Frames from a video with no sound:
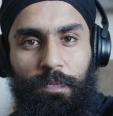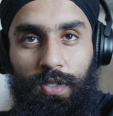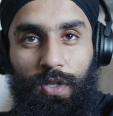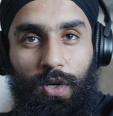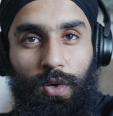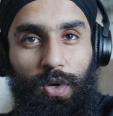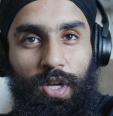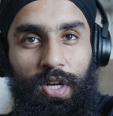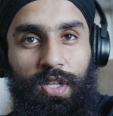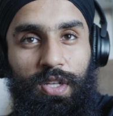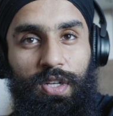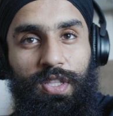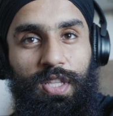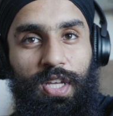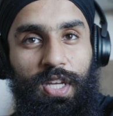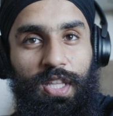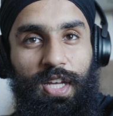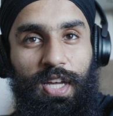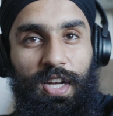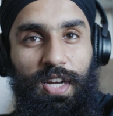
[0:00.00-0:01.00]
So another
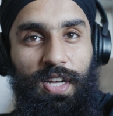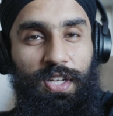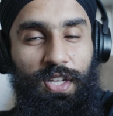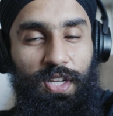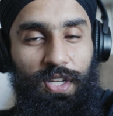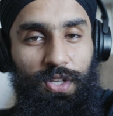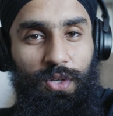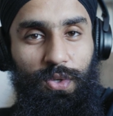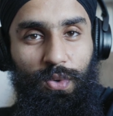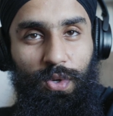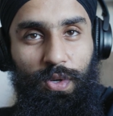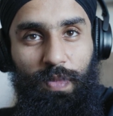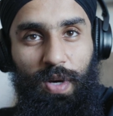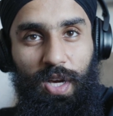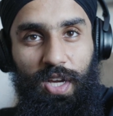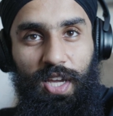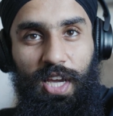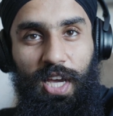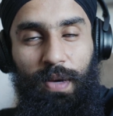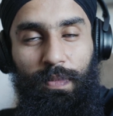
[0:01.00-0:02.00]
thing that I did do in
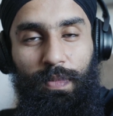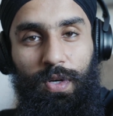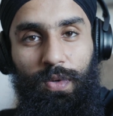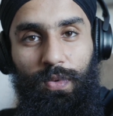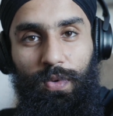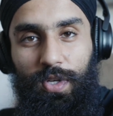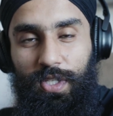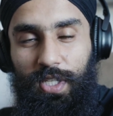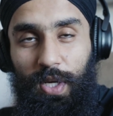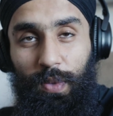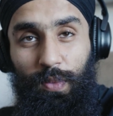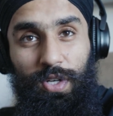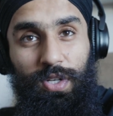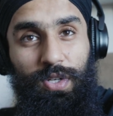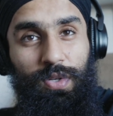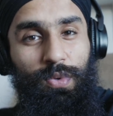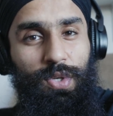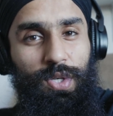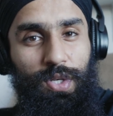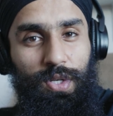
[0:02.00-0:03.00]
my camera was I
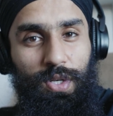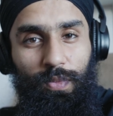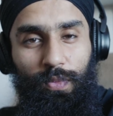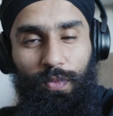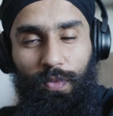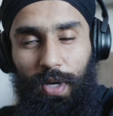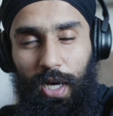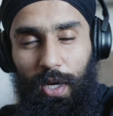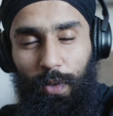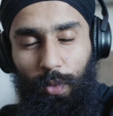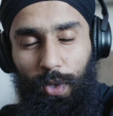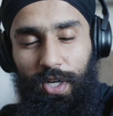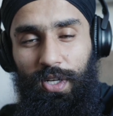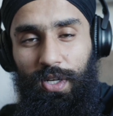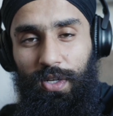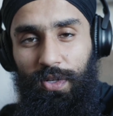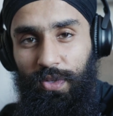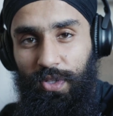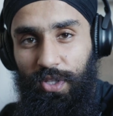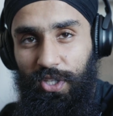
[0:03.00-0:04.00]
went
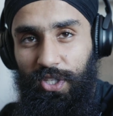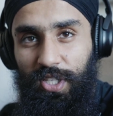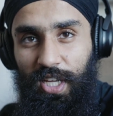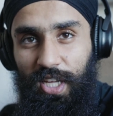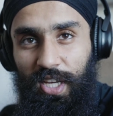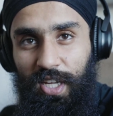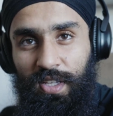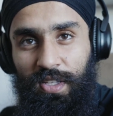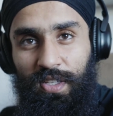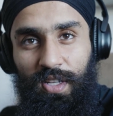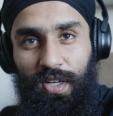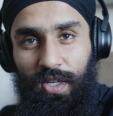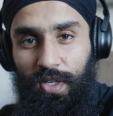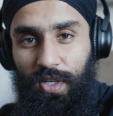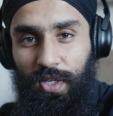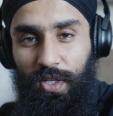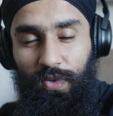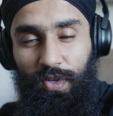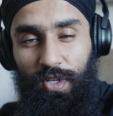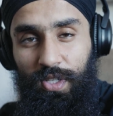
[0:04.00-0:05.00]
into the settings and I
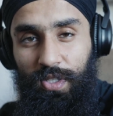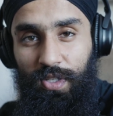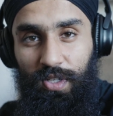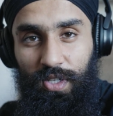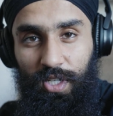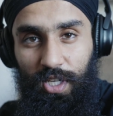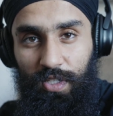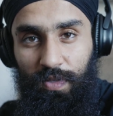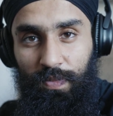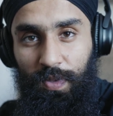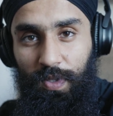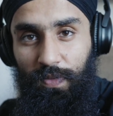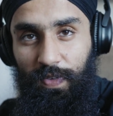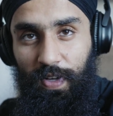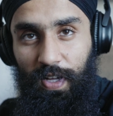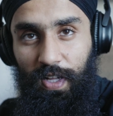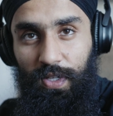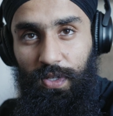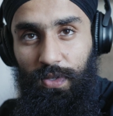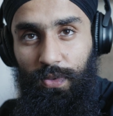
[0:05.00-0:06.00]
decreased the decibel
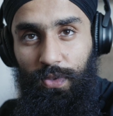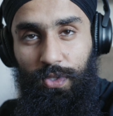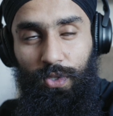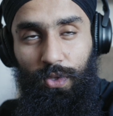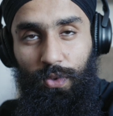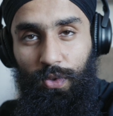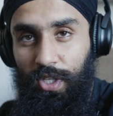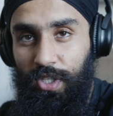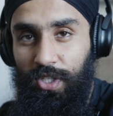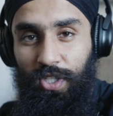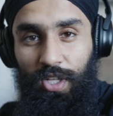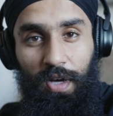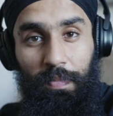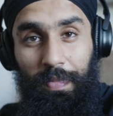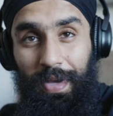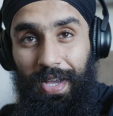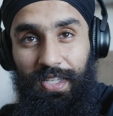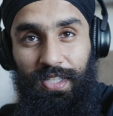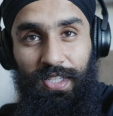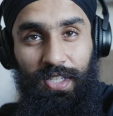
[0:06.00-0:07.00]
value, so it's not
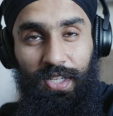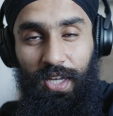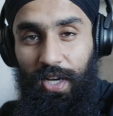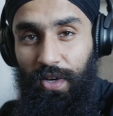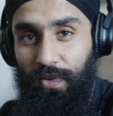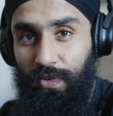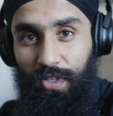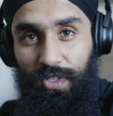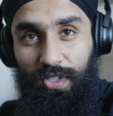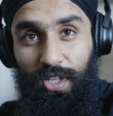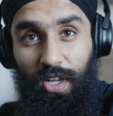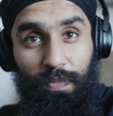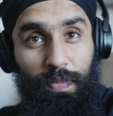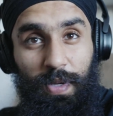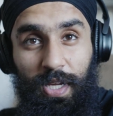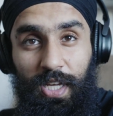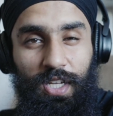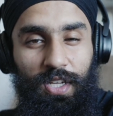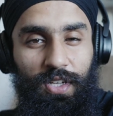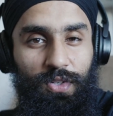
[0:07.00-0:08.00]
maxing out, it's not
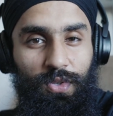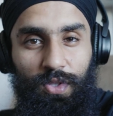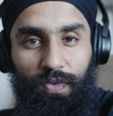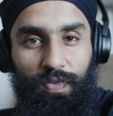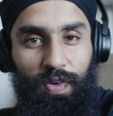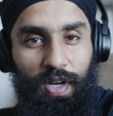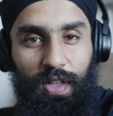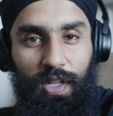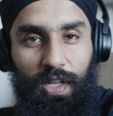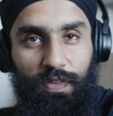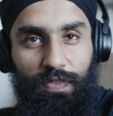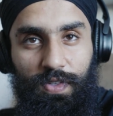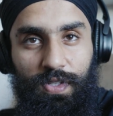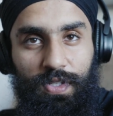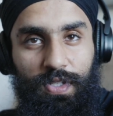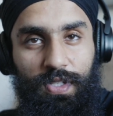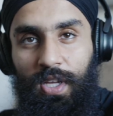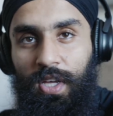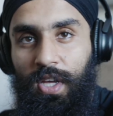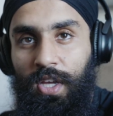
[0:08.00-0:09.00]
peaking to the red
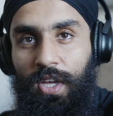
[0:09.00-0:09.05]
levels.